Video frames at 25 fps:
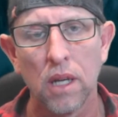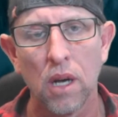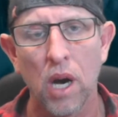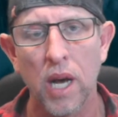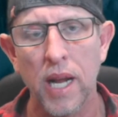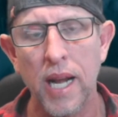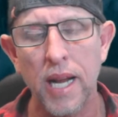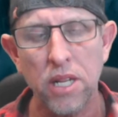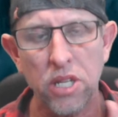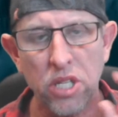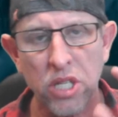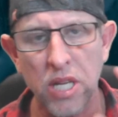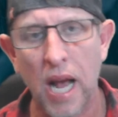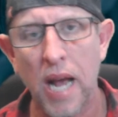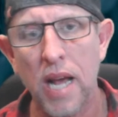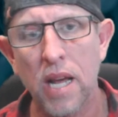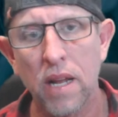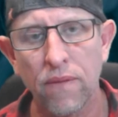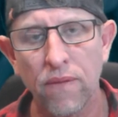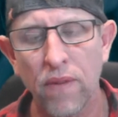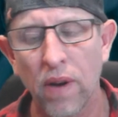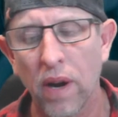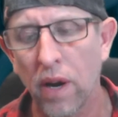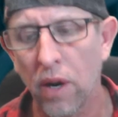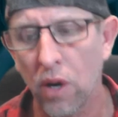I don't say
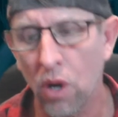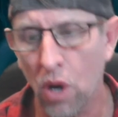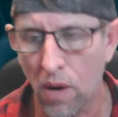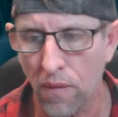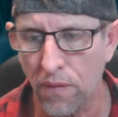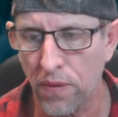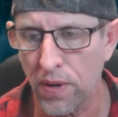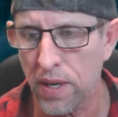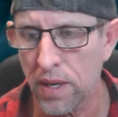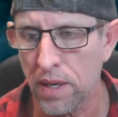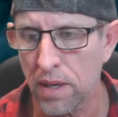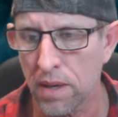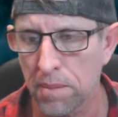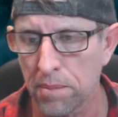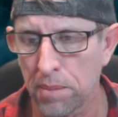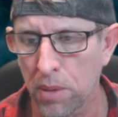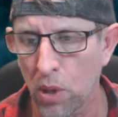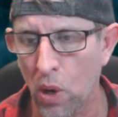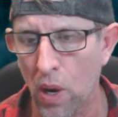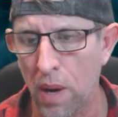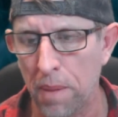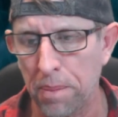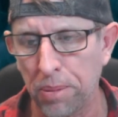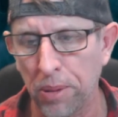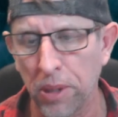it very often, but
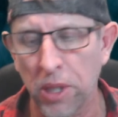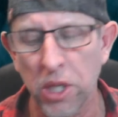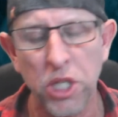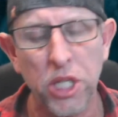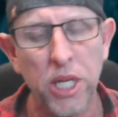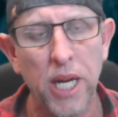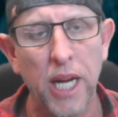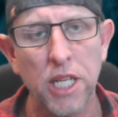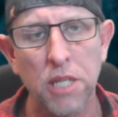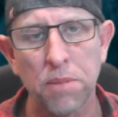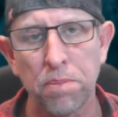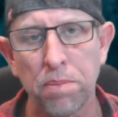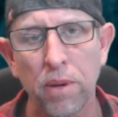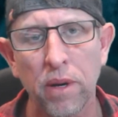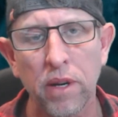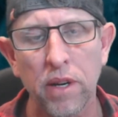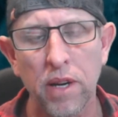I appreciate